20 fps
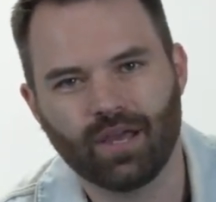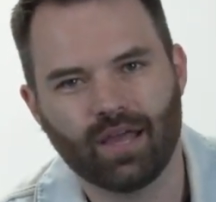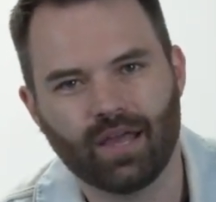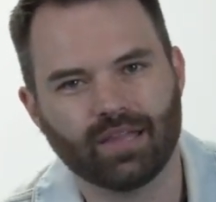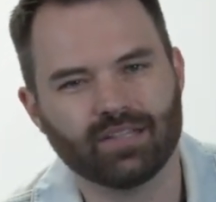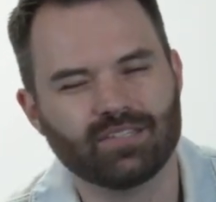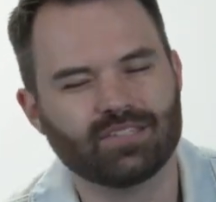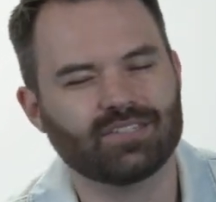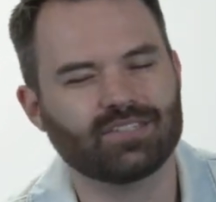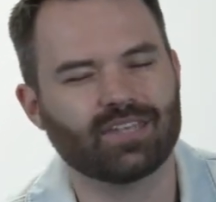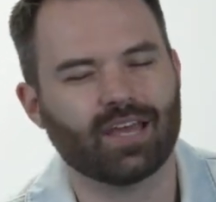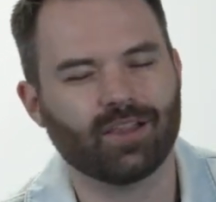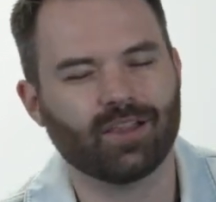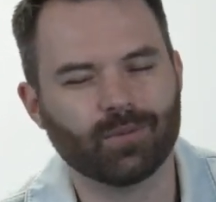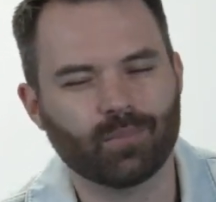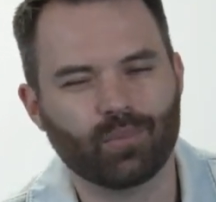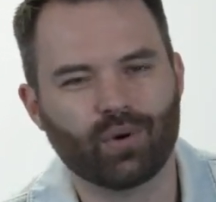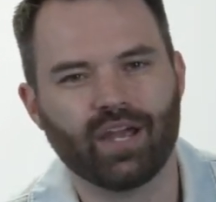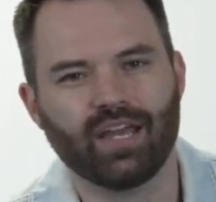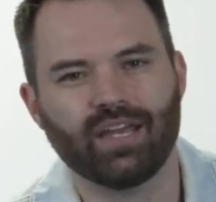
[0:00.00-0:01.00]
Let's
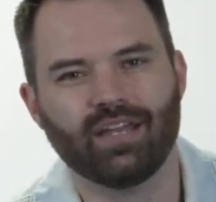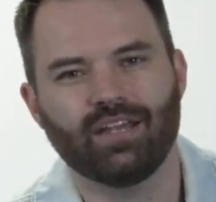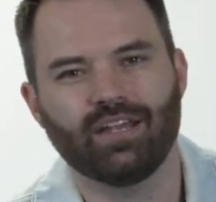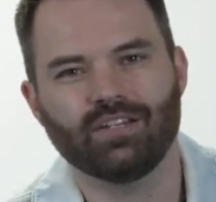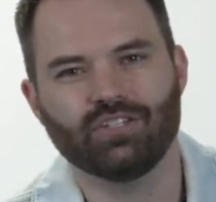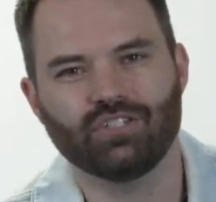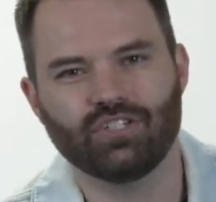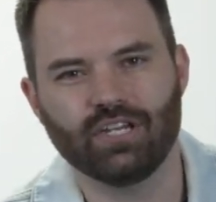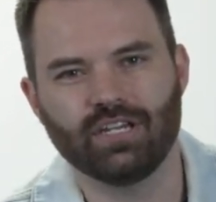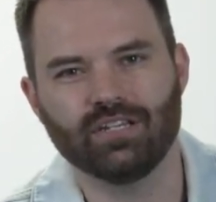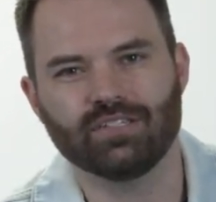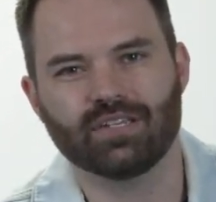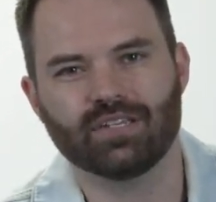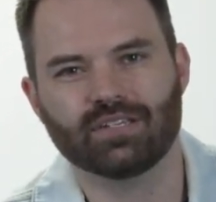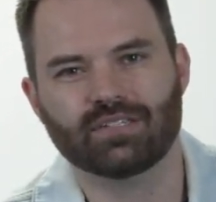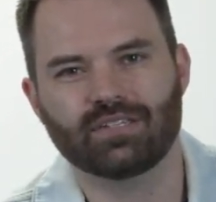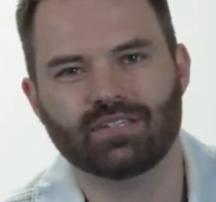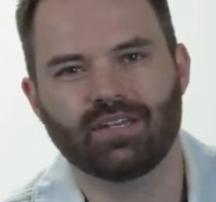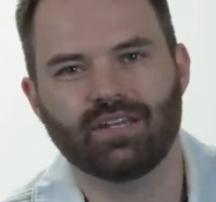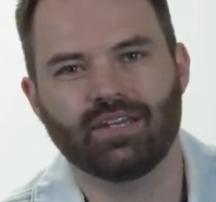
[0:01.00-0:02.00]
celebrate
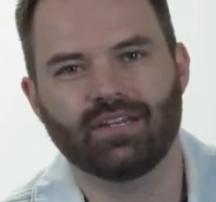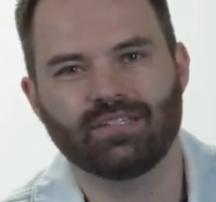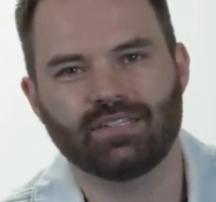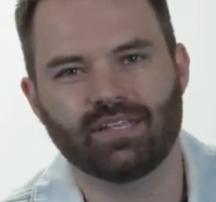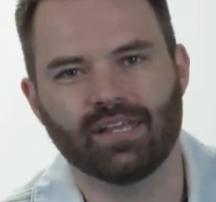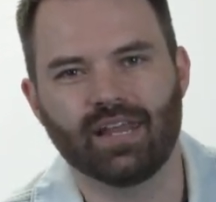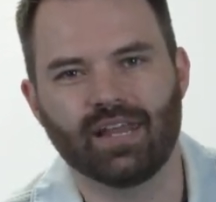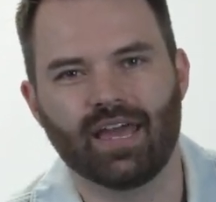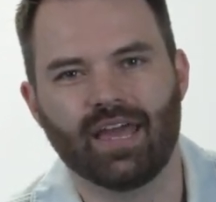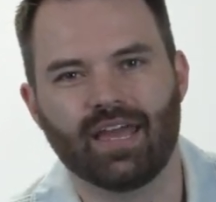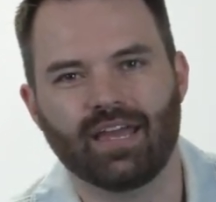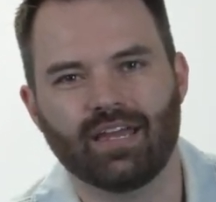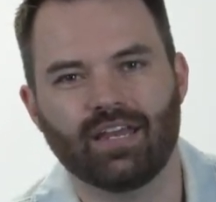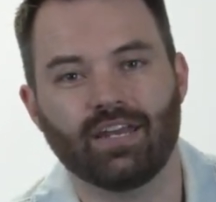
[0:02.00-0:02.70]
Jesus today.